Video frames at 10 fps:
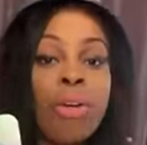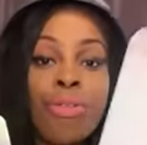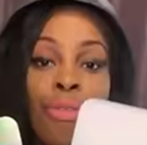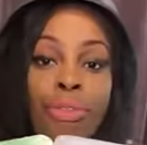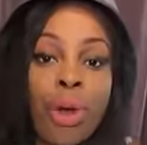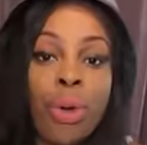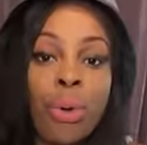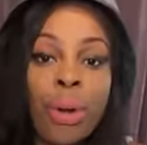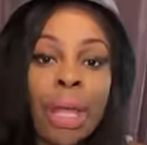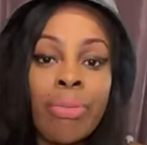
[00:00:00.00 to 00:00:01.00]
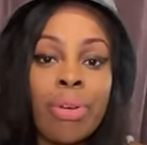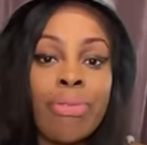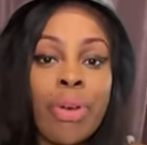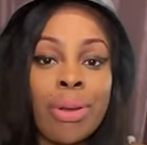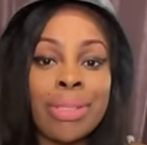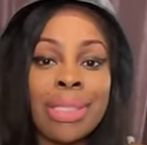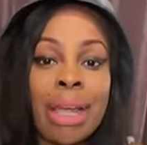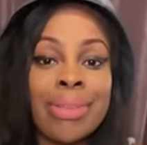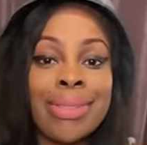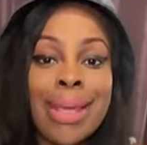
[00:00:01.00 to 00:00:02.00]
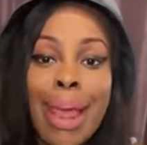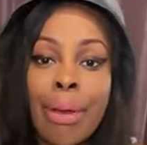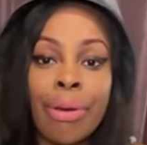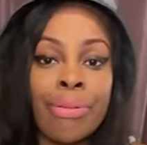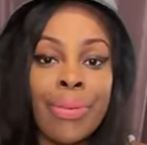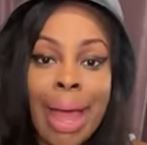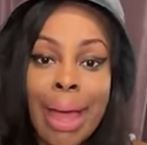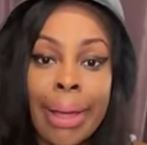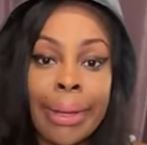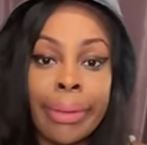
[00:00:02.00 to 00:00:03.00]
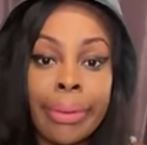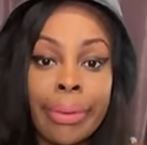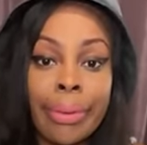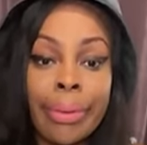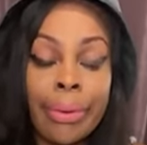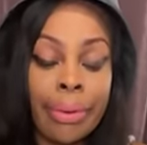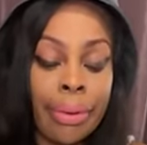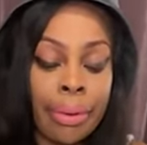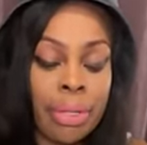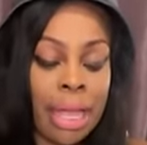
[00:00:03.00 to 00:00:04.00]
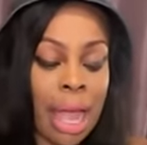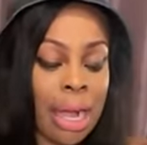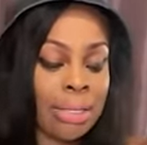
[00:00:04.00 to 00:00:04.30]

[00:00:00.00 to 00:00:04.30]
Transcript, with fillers: full in reverse. They're terrified. They got to